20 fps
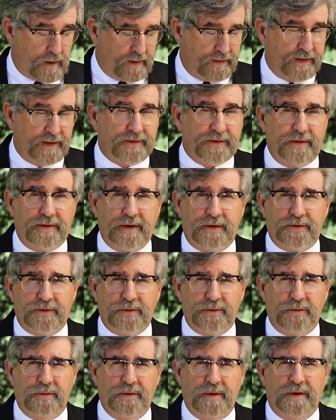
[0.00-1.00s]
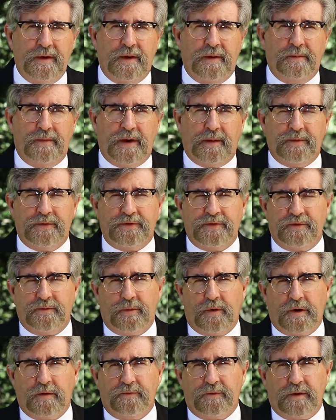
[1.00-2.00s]
the two publishers,
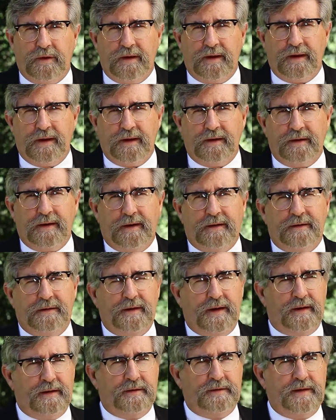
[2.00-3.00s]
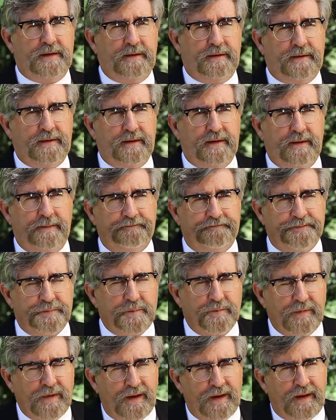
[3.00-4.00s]
Marvel and DC.
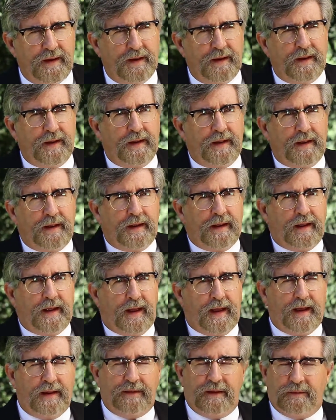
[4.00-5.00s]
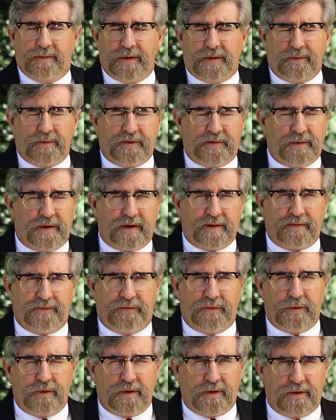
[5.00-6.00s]
And they've been responsible
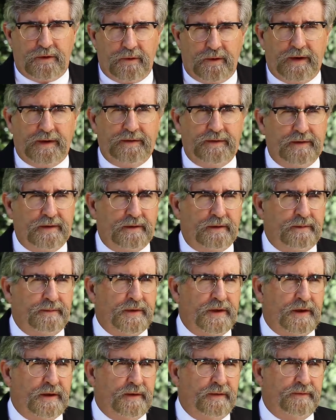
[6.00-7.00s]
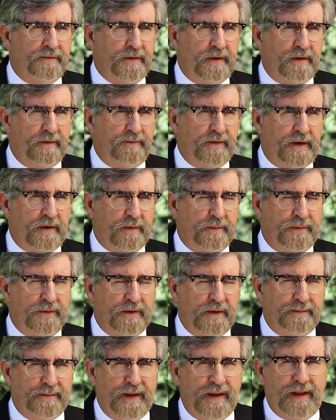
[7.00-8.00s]
for a great deal of
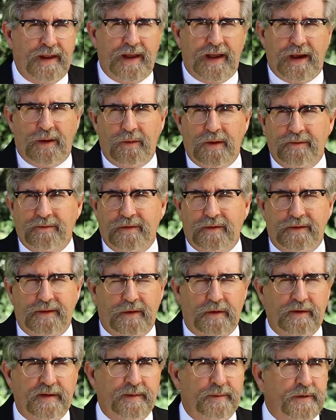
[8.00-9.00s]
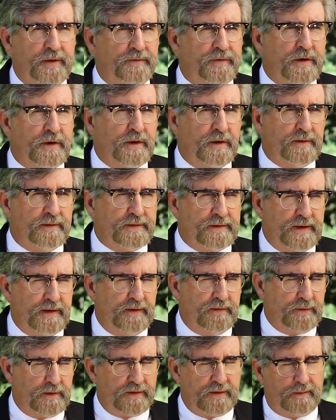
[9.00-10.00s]
output. However, there are some
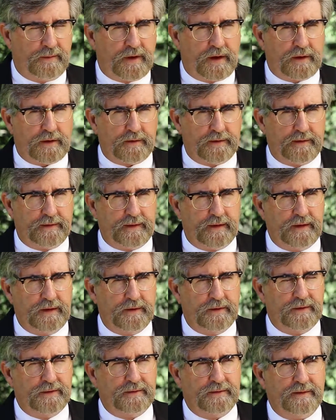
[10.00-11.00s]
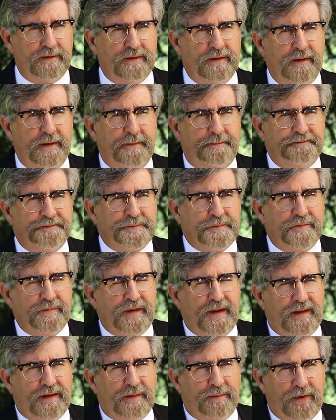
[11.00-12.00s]
difficulties with the model that they use.
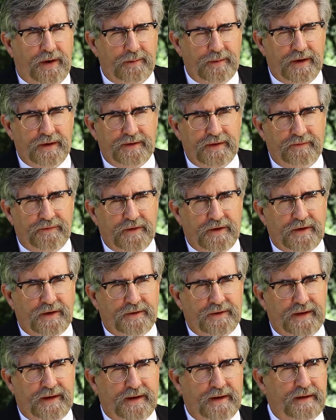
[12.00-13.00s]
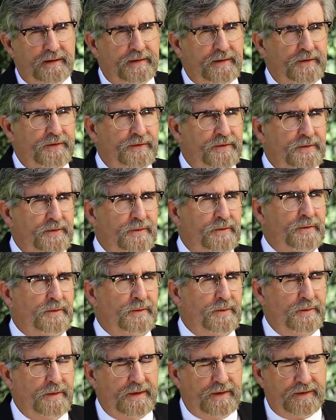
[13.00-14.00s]
The primary difficulty has to
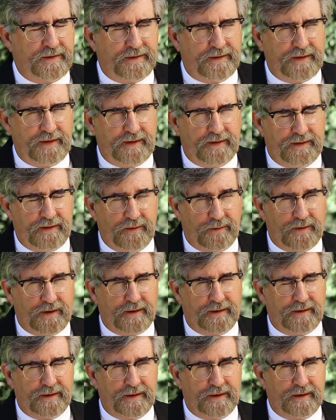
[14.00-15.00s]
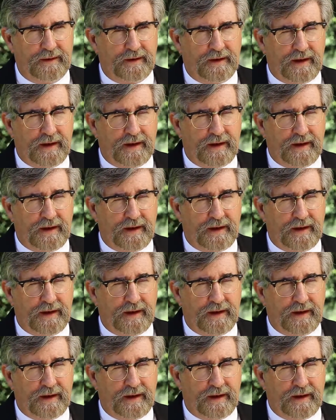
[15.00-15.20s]
do with the